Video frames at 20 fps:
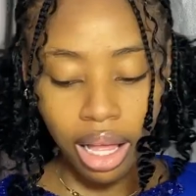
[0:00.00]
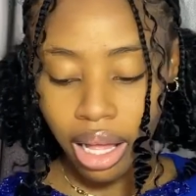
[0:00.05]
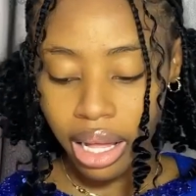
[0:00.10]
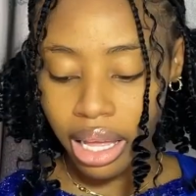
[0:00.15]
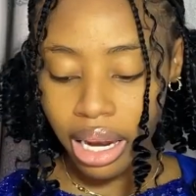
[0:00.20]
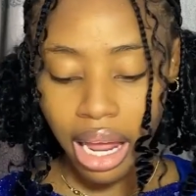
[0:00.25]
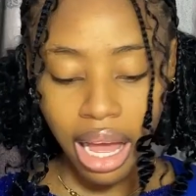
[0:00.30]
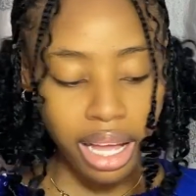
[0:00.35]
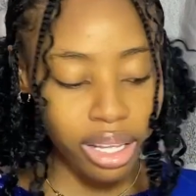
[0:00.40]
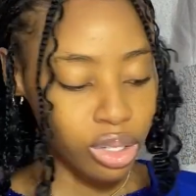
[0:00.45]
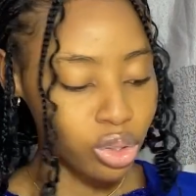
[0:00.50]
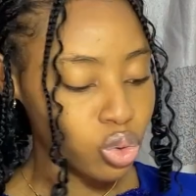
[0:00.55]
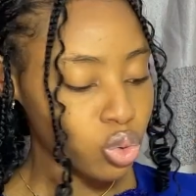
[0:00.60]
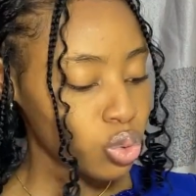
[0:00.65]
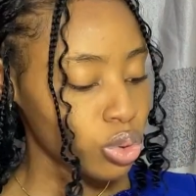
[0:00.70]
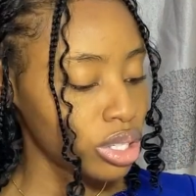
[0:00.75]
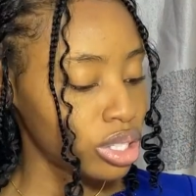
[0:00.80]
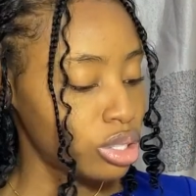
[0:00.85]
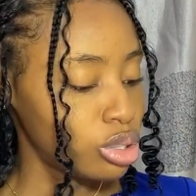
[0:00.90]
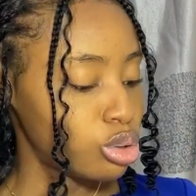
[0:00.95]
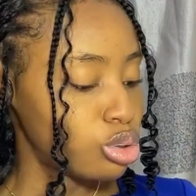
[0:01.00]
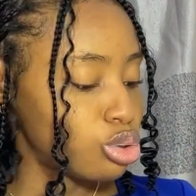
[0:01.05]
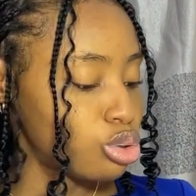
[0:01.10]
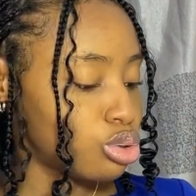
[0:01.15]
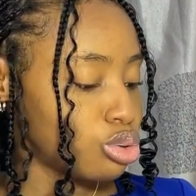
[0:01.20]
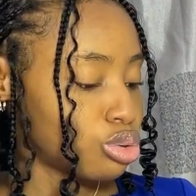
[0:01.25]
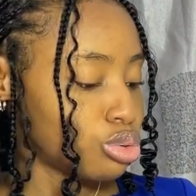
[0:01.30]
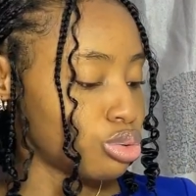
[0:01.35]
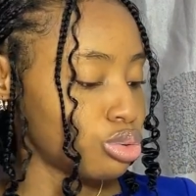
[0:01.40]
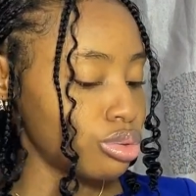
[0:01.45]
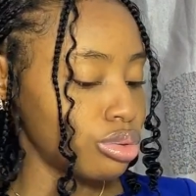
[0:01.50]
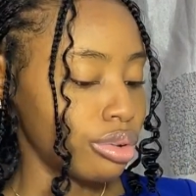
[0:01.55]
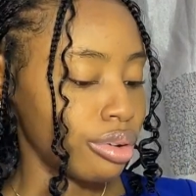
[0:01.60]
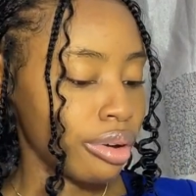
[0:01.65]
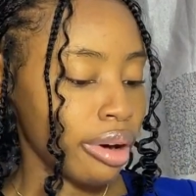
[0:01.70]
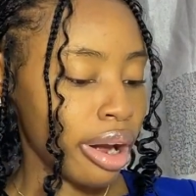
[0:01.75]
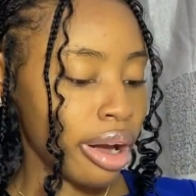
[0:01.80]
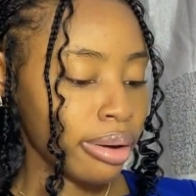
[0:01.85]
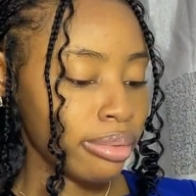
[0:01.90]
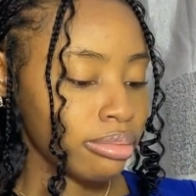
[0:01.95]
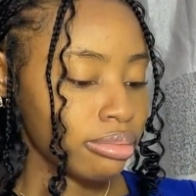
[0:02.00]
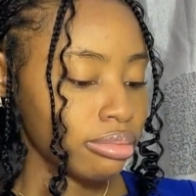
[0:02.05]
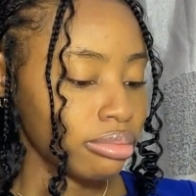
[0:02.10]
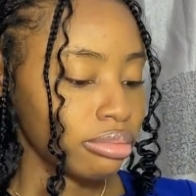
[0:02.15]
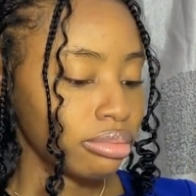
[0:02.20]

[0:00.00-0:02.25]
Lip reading: It has 22 grams.